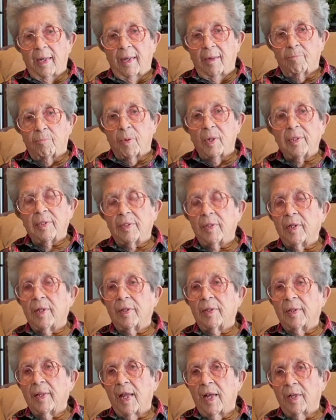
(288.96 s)

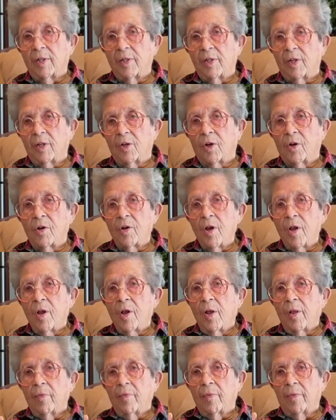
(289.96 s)
president that year.
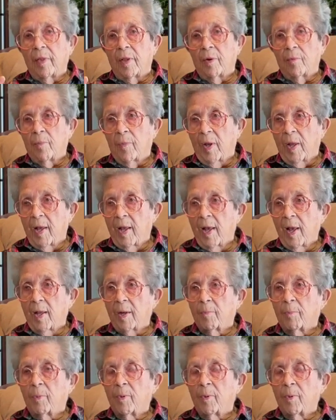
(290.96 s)
Then we had a